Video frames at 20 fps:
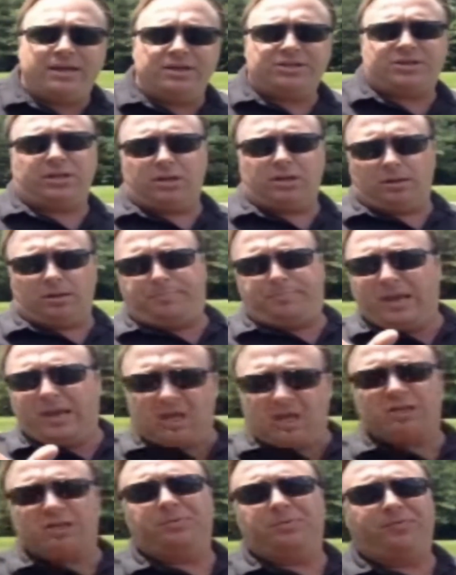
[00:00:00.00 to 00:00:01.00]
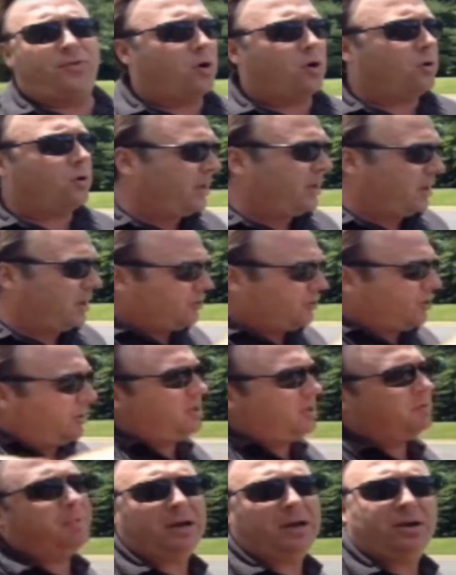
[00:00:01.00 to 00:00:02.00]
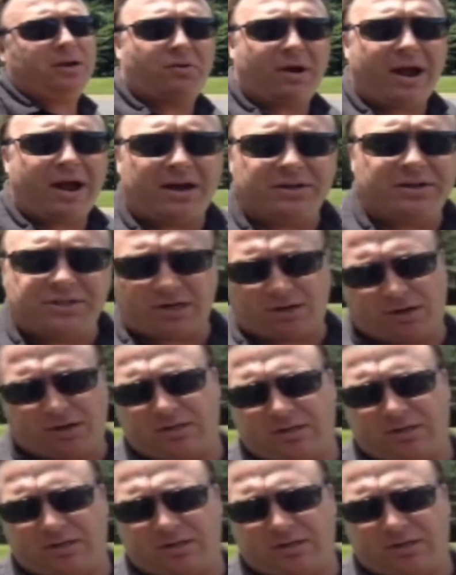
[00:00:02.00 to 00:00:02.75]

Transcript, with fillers: we're going to add this little piece before we go show you the big